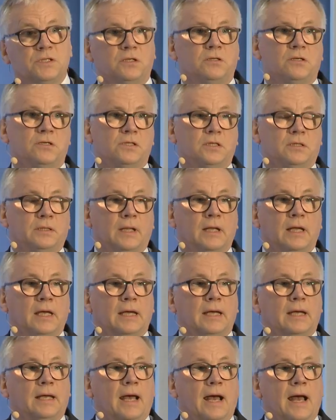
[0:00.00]
citizen.
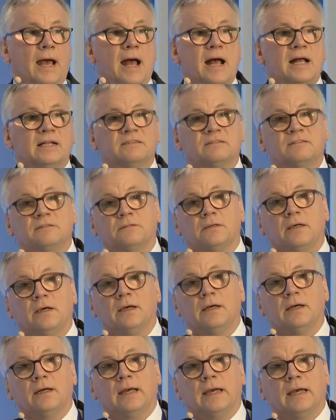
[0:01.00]
And
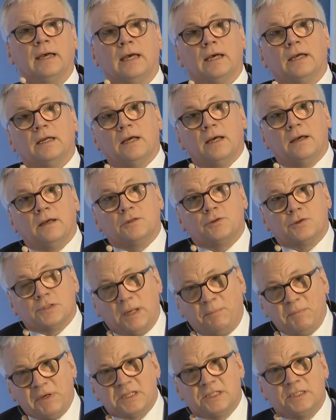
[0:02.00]
to
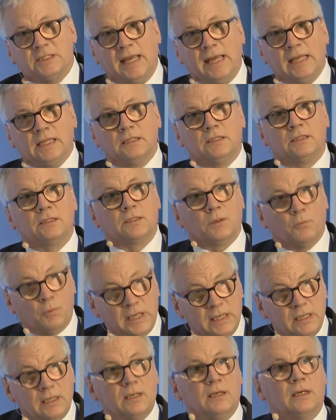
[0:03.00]
some extent,
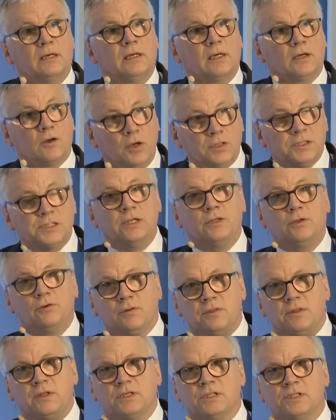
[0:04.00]
we
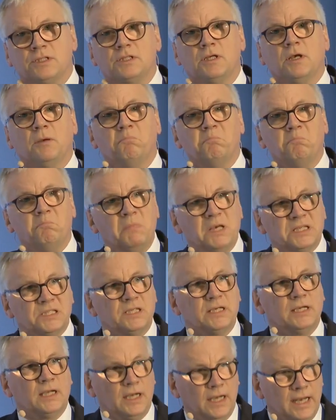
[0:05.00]
constitute this
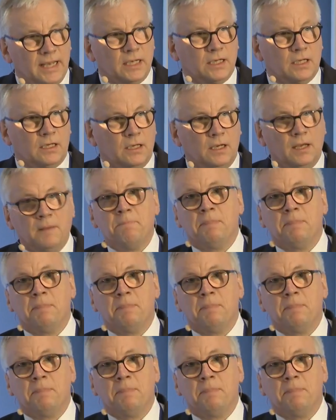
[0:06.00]
missing link